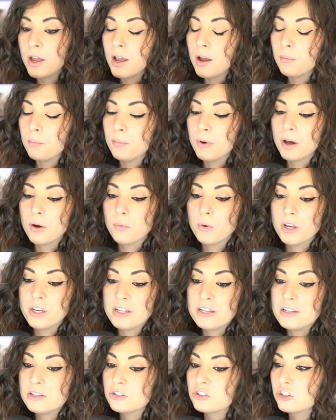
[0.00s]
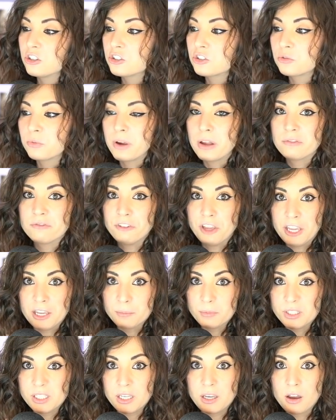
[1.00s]
But when he's just around
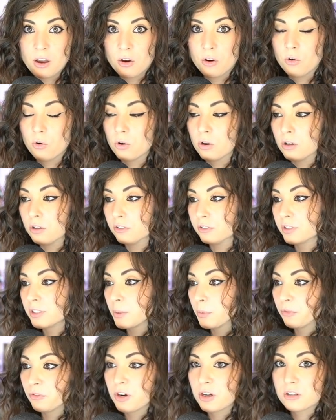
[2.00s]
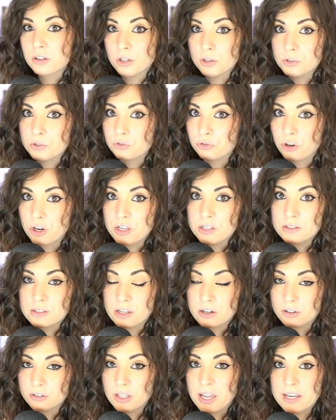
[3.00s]
family or some of our close friends
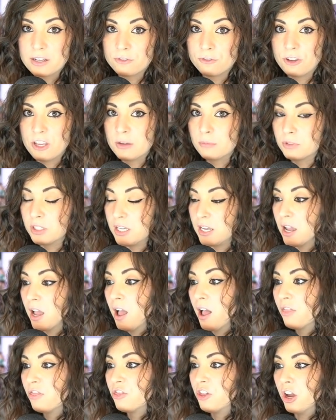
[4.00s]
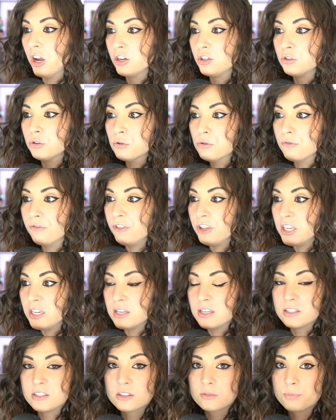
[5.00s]
that are like family, the
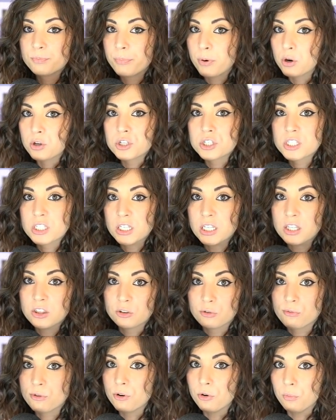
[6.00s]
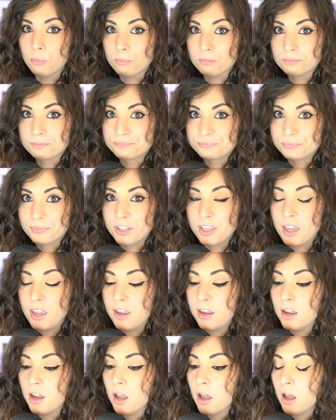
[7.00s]
goofiest person in the room.
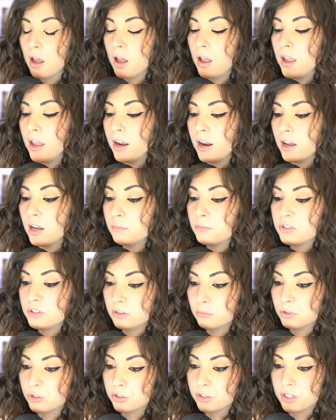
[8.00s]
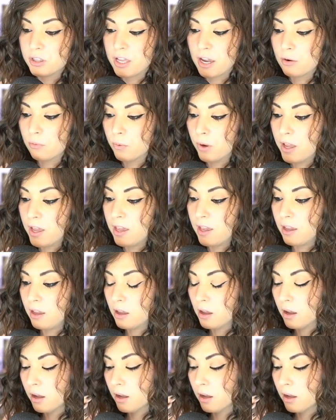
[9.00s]
Okay. And I'm similar in that way.